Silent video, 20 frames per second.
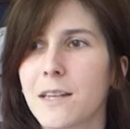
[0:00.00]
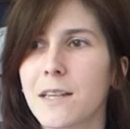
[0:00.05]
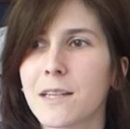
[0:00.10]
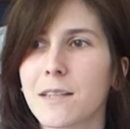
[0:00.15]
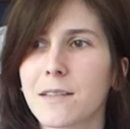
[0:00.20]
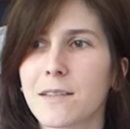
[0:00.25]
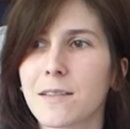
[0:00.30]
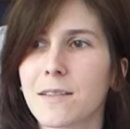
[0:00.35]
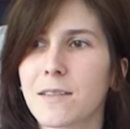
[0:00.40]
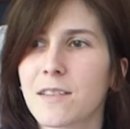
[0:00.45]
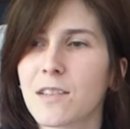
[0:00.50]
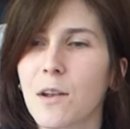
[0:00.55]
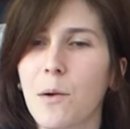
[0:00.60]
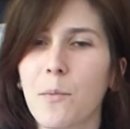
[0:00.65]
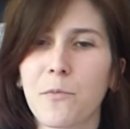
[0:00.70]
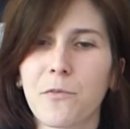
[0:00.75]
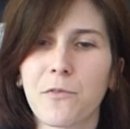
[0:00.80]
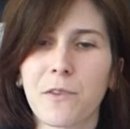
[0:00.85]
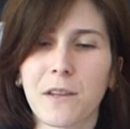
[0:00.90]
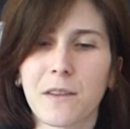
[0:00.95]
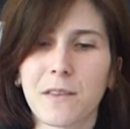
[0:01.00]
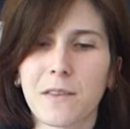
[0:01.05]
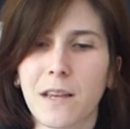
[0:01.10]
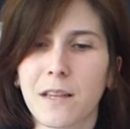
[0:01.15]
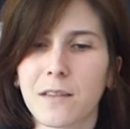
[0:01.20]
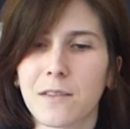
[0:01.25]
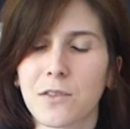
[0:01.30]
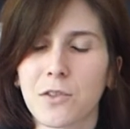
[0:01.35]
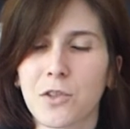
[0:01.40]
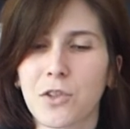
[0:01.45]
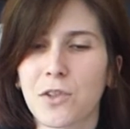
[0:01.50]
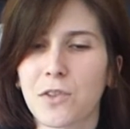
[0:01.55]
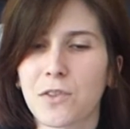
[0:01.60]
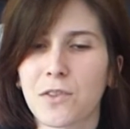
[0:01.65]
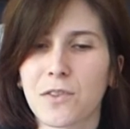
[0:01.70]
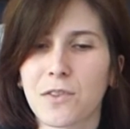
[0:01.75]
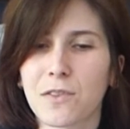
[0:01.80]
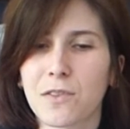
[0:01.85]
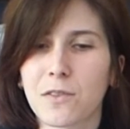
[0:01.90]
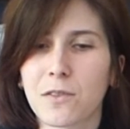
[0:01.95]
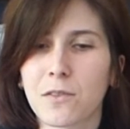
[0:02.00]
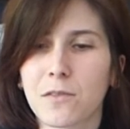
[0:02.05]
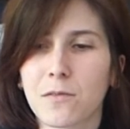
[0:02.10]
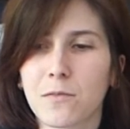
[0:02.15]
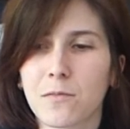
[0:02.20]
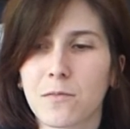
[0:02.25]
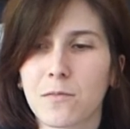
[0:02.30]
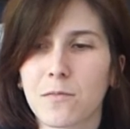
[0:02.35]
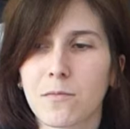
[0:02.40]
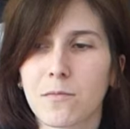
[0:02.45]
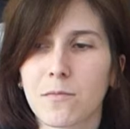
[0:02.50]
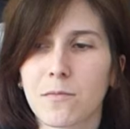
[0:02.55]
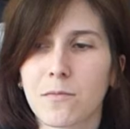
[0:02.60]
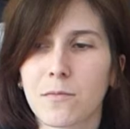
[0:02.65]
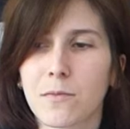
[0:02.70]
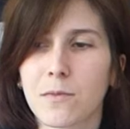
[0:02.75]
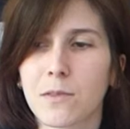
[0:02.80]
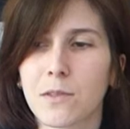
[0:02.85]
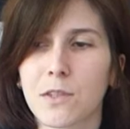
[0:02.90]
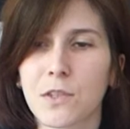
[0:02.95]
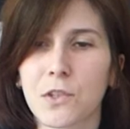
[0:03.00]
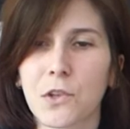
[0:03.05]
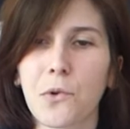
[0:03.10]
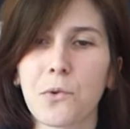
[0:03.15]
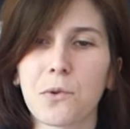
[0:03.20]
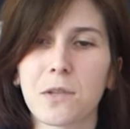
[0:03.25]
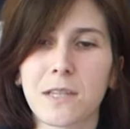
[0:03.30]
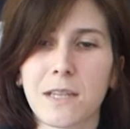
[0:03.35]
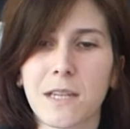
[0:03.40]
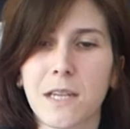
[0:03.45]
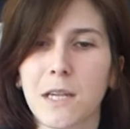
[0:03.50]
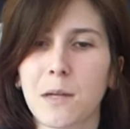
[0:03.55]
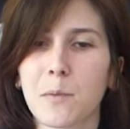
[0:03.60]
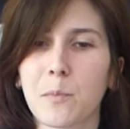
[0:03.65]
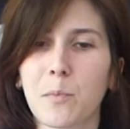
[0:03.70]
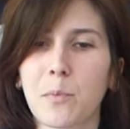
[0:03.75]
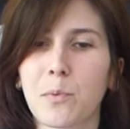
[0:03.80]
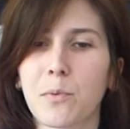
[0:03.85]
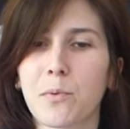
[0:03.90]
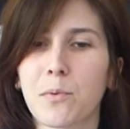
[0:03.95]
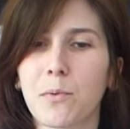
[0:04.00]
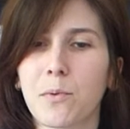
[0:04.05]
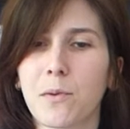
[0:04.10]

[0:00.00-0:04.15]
it's something that's just so deep